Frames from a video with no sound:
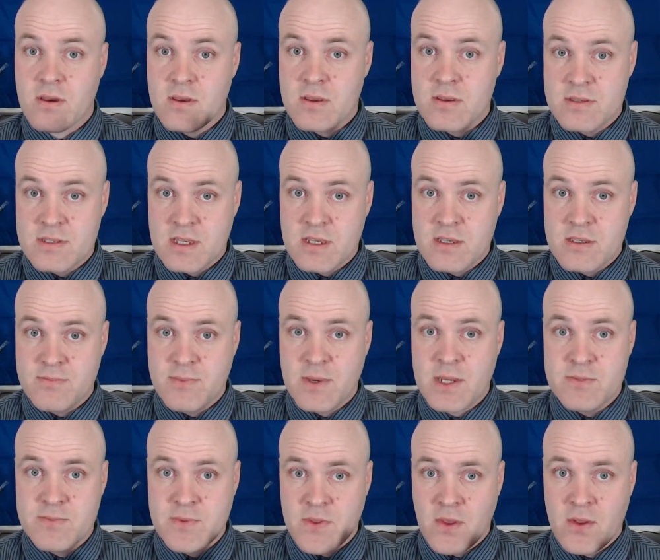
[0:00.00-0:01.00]
see a
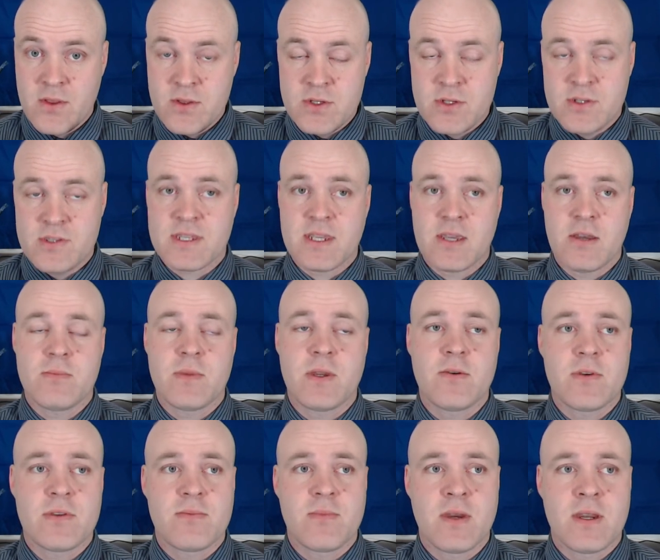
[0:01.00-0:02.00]
speech pathologist to help me
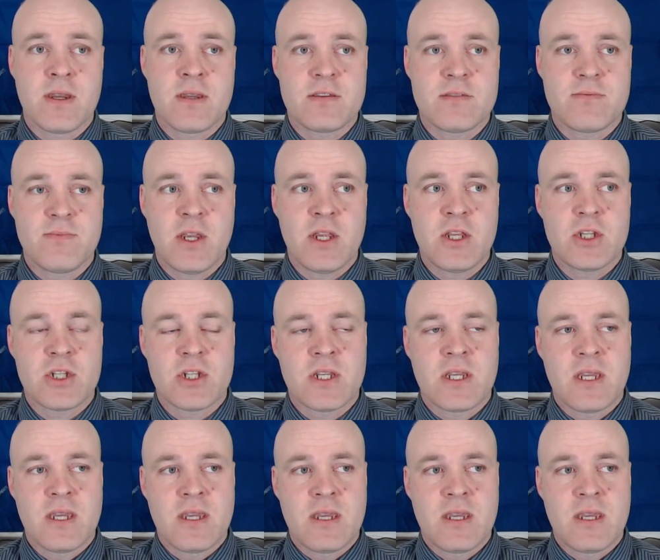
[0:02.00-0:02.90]
with my speech,